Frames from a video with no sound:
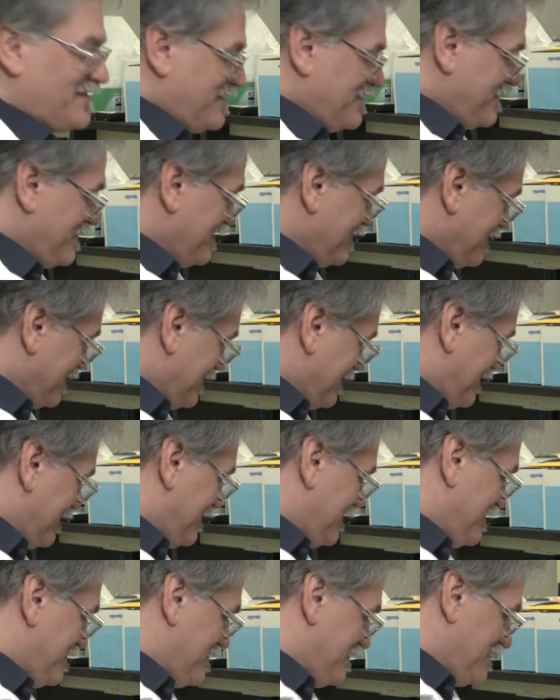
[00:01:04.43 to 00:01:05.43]
It's
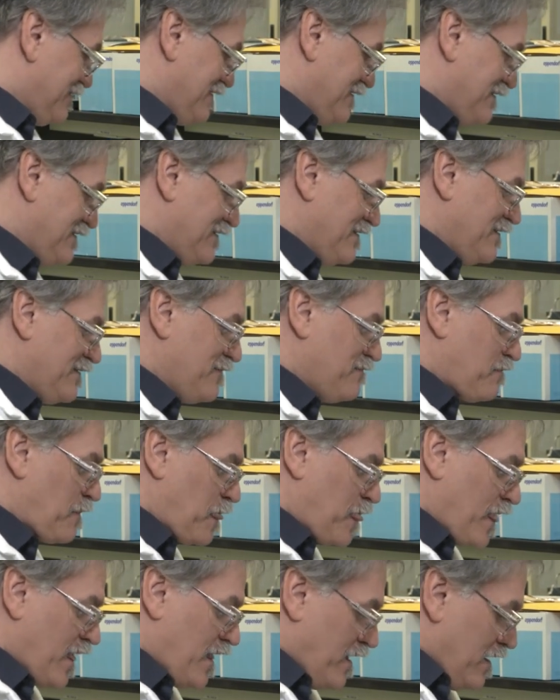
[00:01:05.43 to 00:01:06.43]
wonderful. So what are you working on
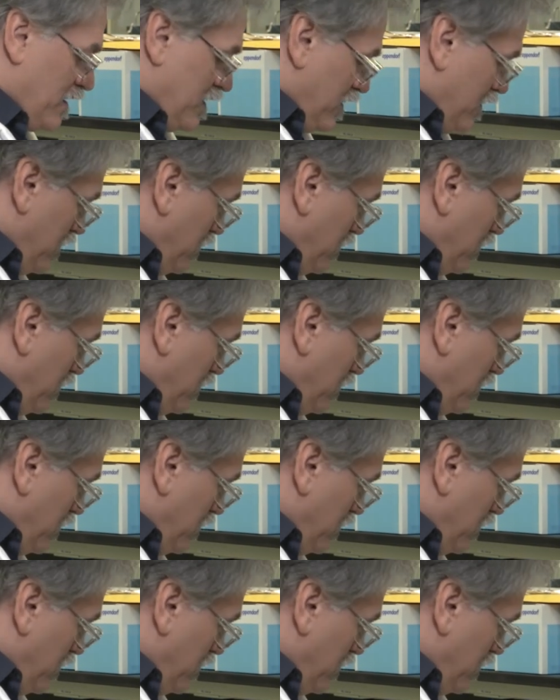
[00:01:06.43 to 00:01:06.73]
here?